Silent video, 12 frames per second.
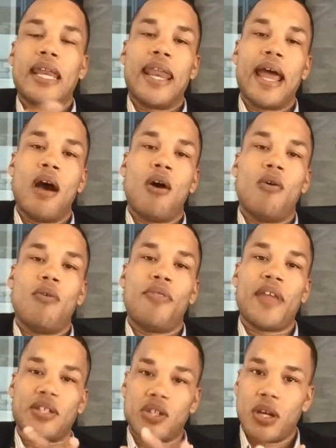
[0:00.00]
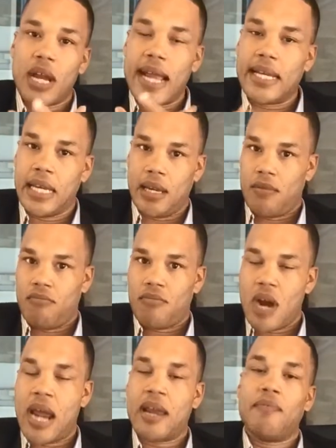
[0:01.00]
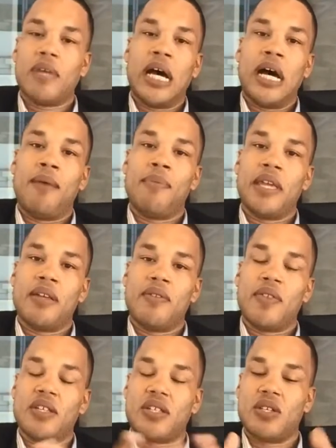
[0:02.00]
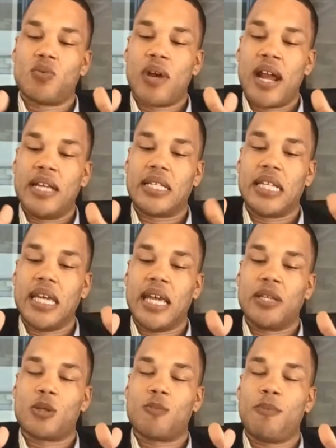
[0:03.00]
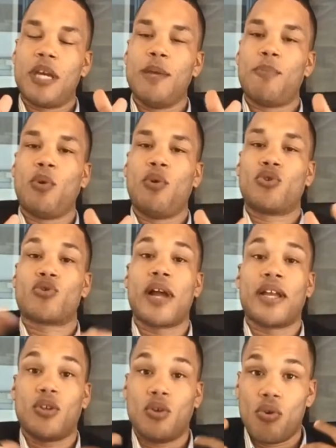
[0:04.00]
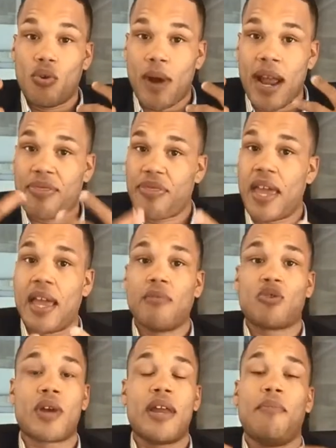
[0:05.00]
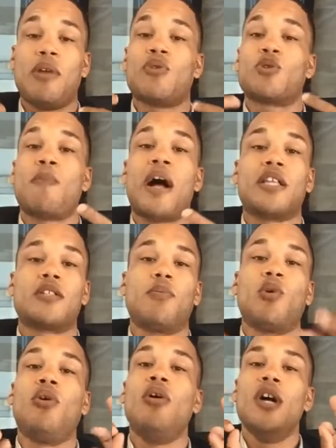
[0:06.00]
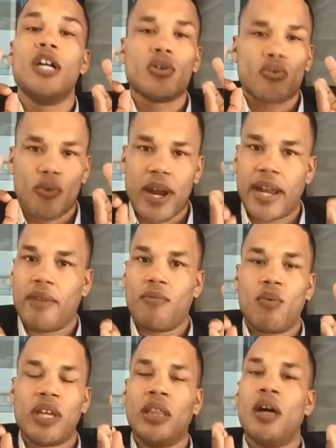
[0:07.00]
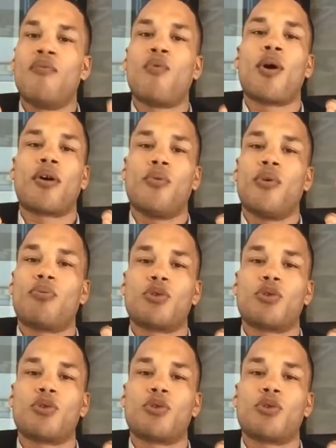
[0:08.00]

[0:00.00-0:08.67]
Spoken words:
Now, that's a good idea, right? This is what I see as people trying to do the right thing, trying to be responsible. Great. We love working with